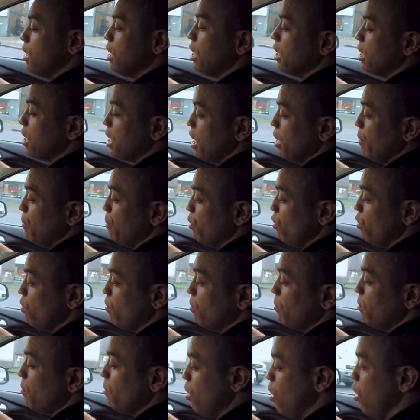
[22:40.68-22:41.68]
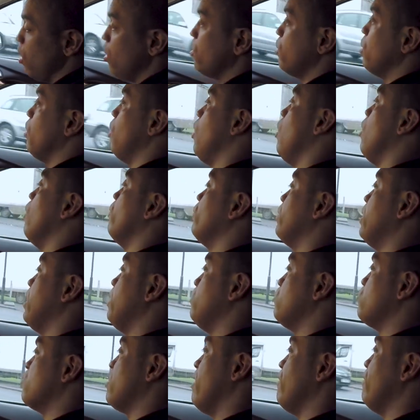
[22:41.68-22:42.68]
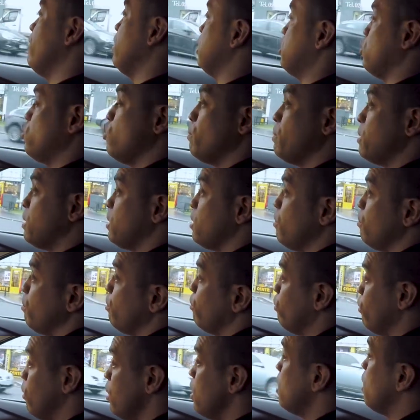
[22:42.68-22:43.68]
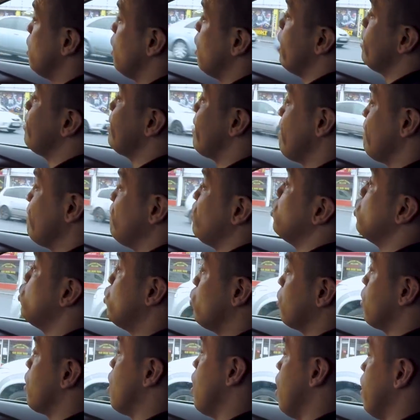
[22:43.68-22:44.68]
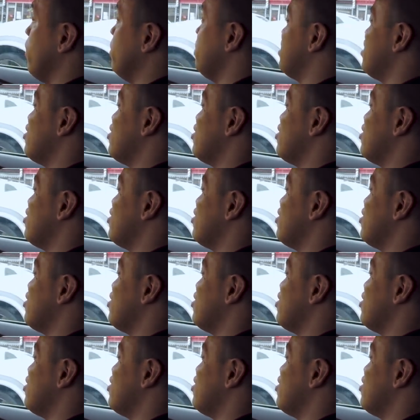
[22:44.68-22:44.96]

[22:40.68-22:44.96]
Okay, boom, on, off, keep driving. Super simple. Learn them for your car, which